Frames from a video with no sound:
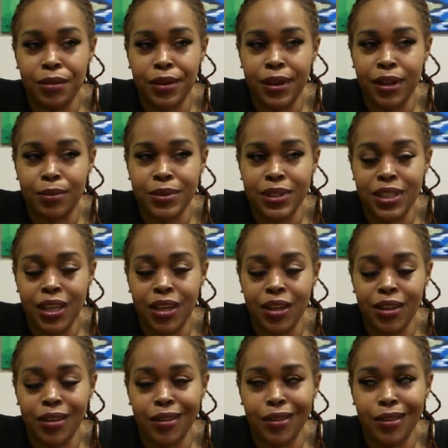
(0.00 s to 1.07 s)
and I was
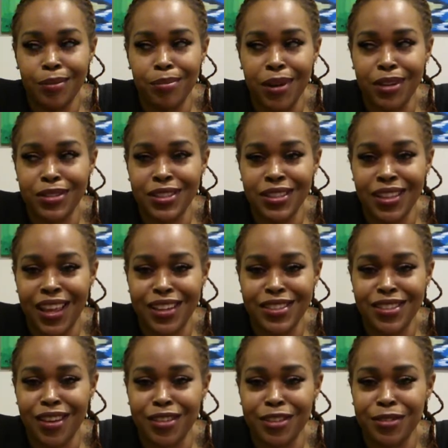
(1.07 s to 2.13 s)
like about to like
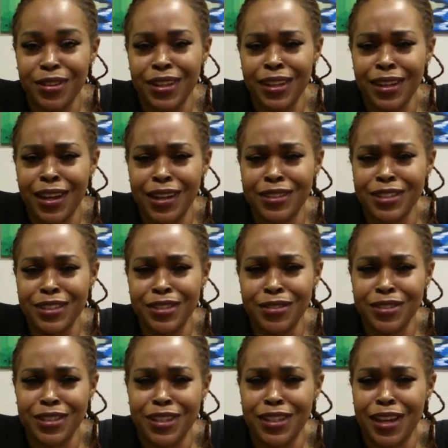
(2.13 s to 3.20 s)
start the reading, and I just
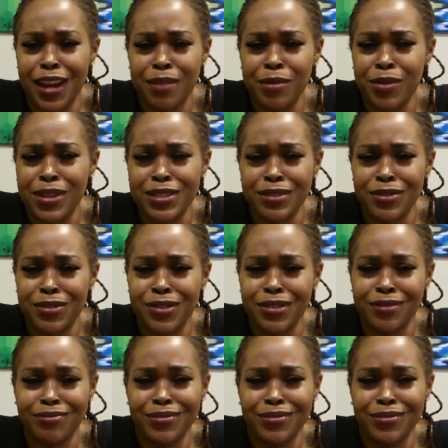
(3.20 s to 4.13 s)
noticed that the camera wasn't on.